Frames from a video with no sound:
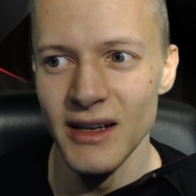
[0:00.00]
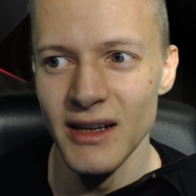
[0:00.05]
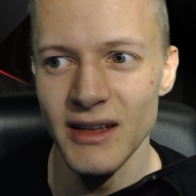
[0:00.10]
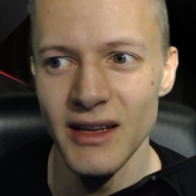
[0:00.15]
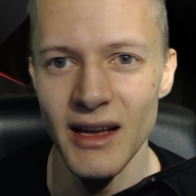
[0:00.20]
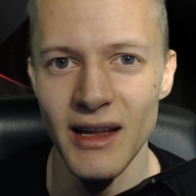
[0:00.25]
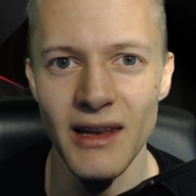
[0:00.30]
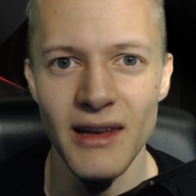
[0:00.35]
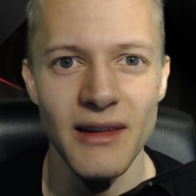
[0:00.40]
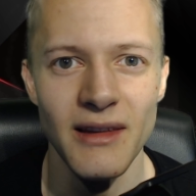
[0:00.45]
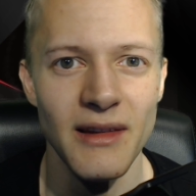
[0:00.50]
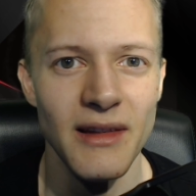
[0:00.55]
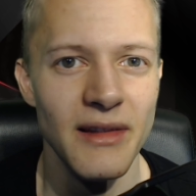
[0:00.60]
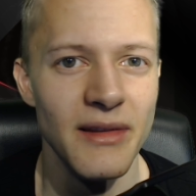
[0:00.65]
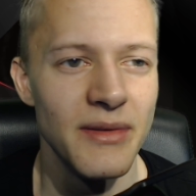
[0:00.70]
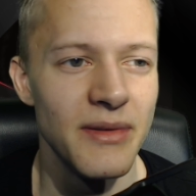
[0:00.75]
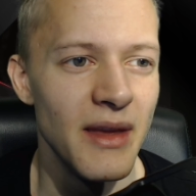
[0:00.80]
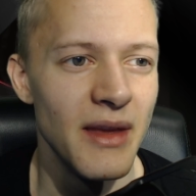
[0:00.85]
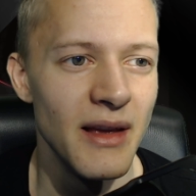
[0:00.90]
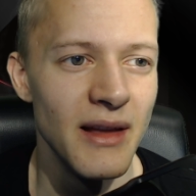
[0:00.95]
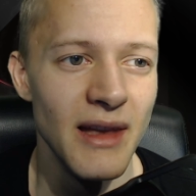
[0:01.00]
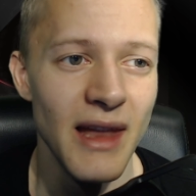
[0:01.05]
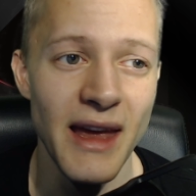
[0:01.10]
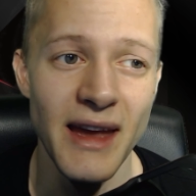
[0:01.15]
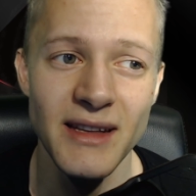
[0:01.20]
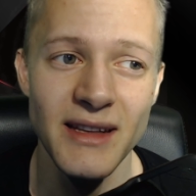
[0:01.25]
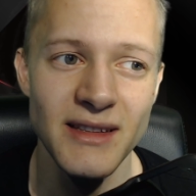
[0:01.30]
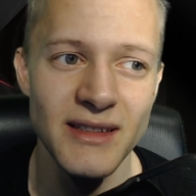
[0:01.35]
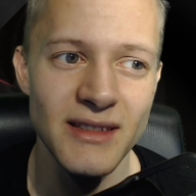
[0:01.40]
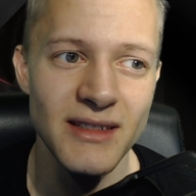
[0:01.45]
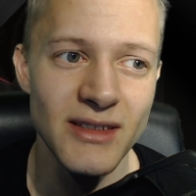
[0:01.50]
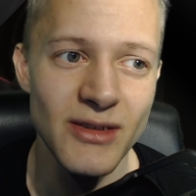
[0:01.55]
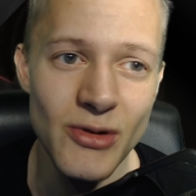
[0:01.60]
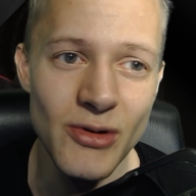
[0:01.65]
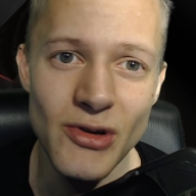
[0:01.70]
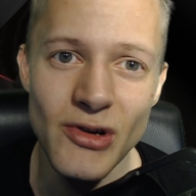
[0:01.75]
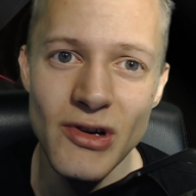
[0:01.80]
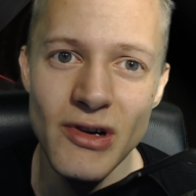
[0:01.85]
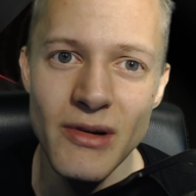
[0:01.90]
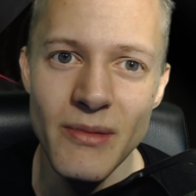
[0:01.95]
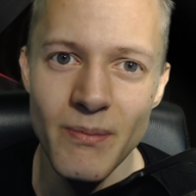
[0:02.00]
The, the later